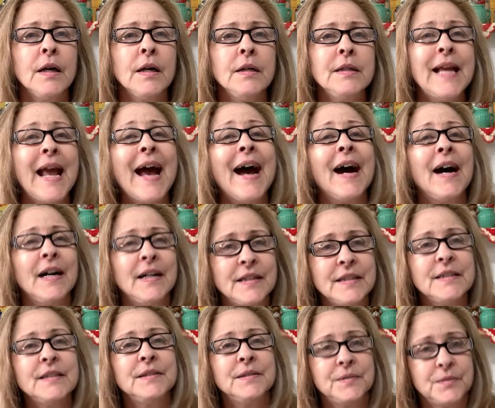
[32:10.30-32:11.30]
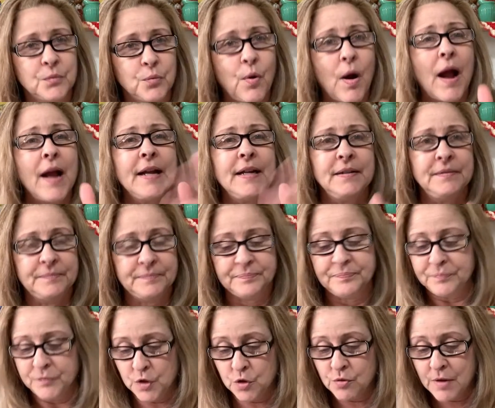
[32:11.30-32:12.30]
Yeah, right.
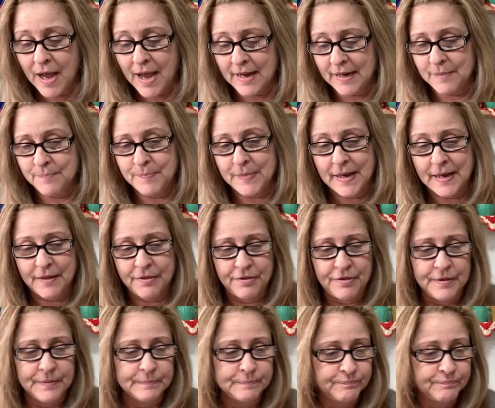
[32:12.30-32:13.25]
You got it, Beth.